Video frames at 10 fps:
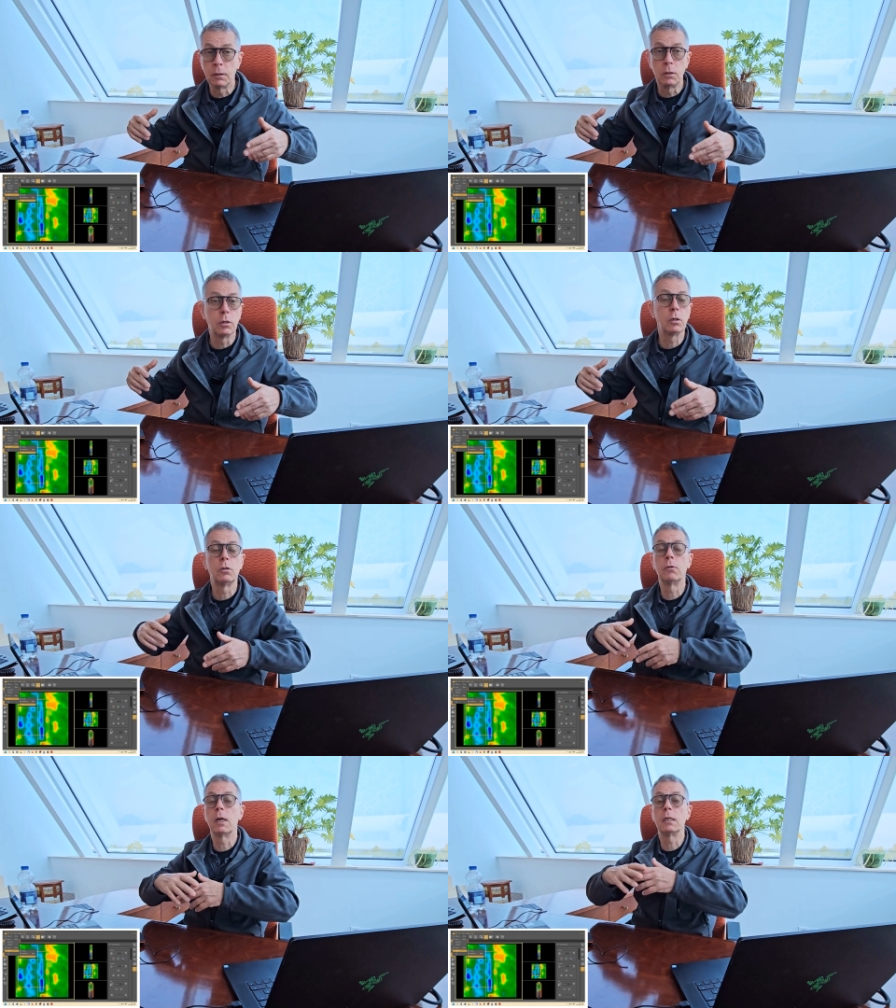You can
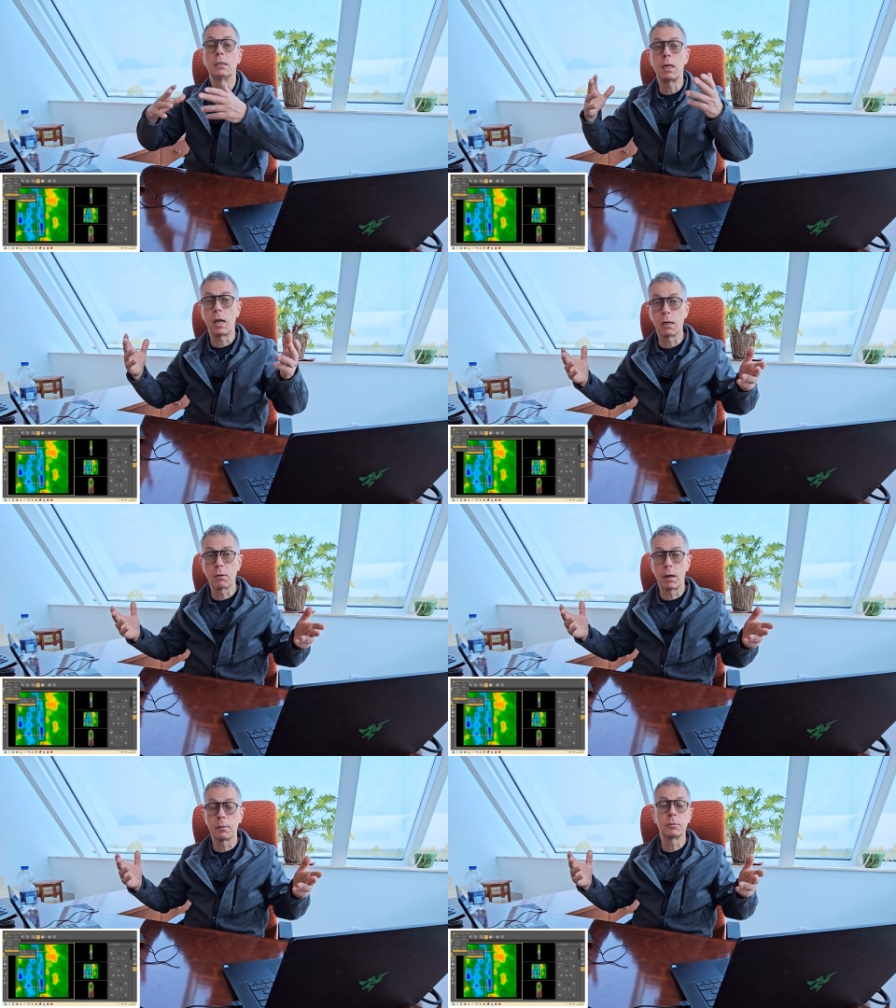create
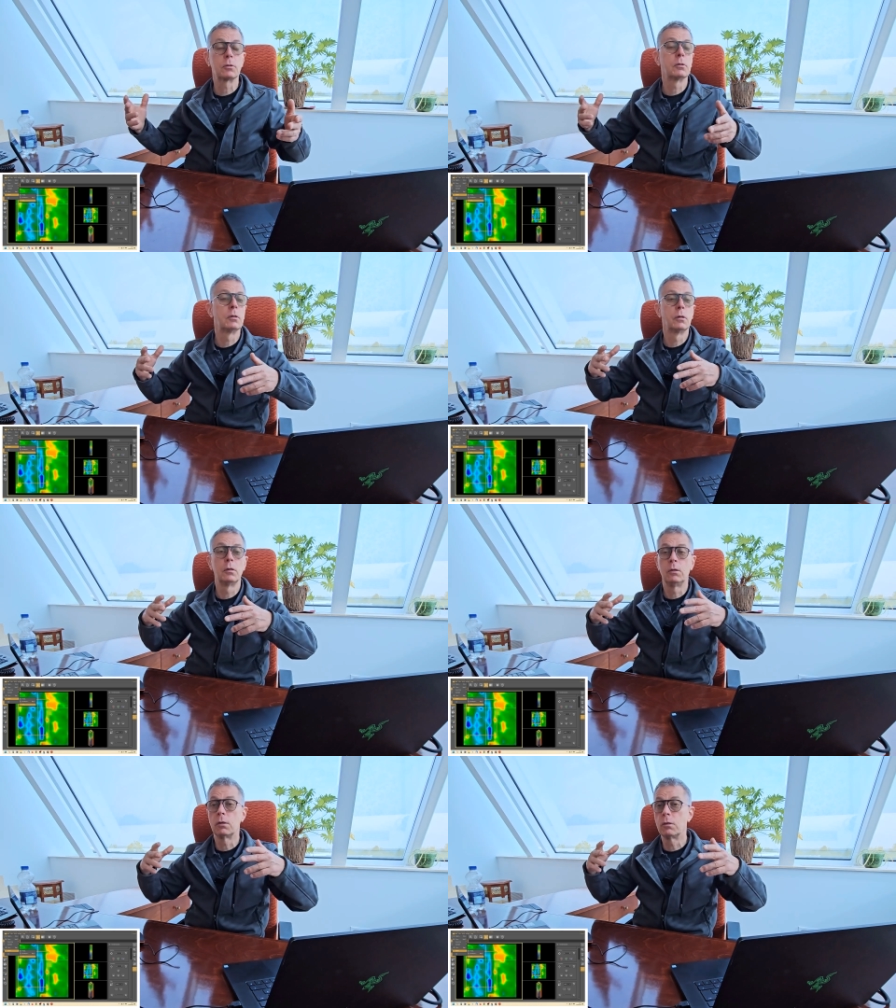diagrams.
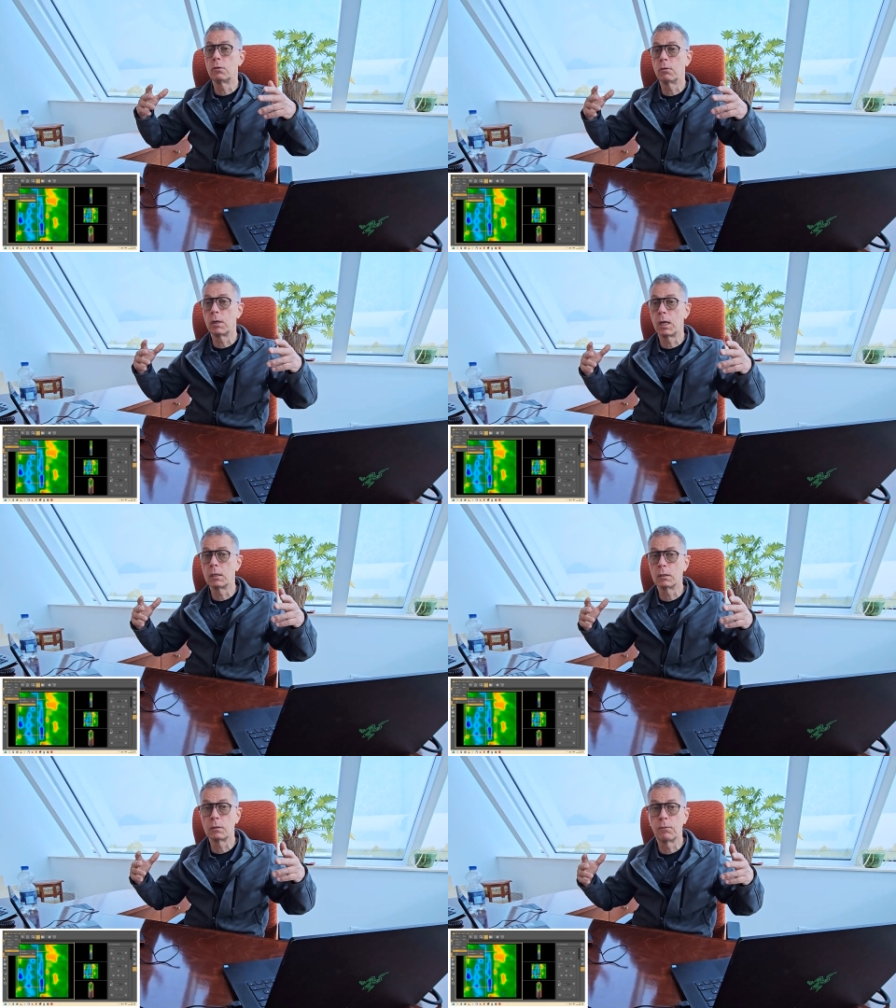You can
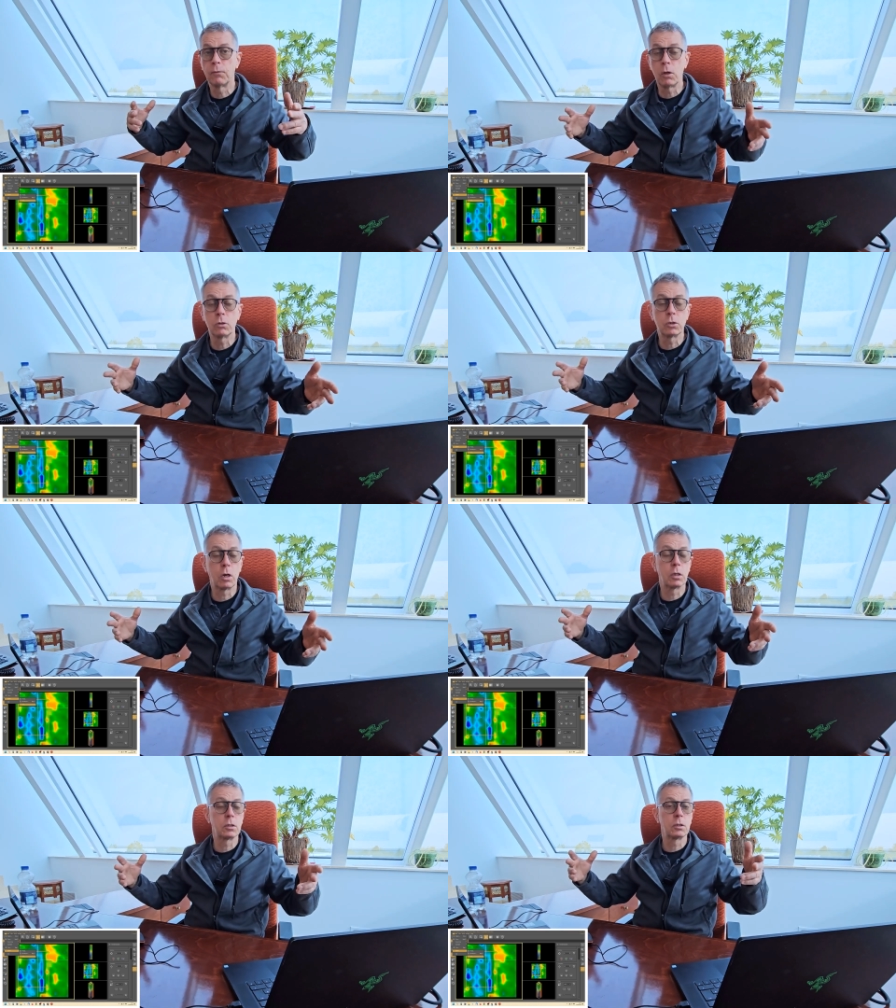create
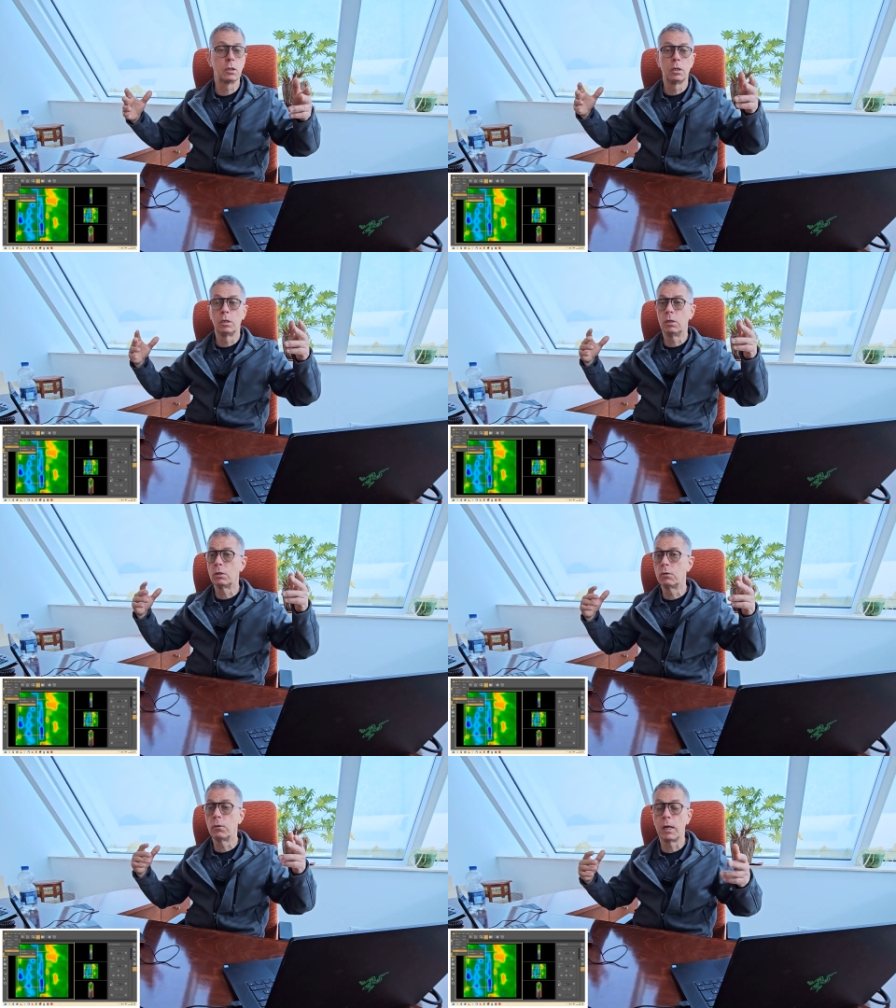flowcharts. You
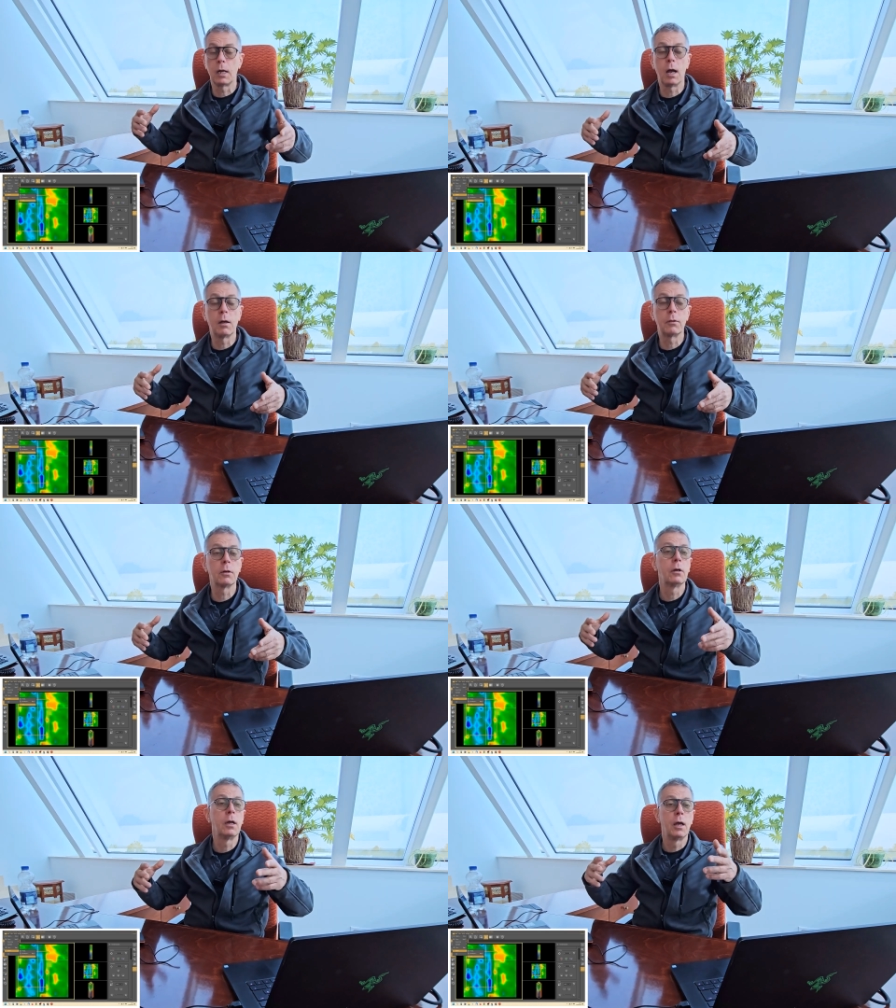can create other